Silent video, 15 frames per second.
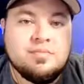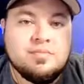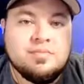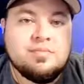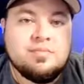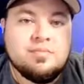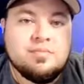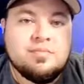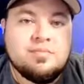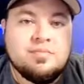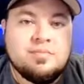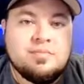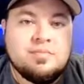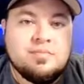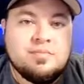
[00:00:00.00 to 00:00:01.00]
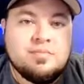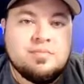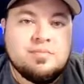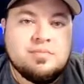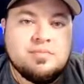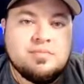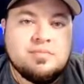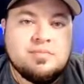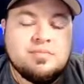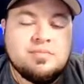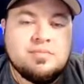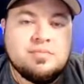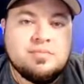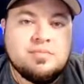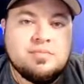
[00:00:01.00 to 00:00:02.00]

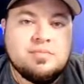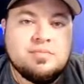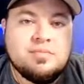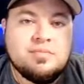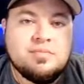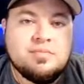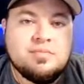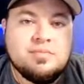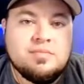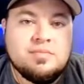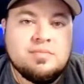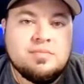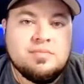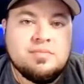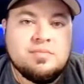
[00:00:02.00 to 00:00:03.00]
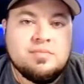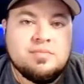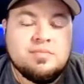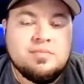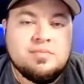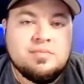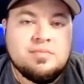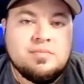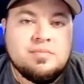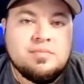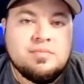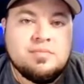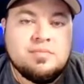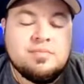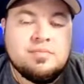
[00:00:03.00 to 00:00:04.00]

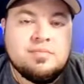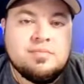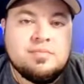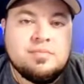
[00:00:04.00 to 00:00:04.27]
The person shown says nothing.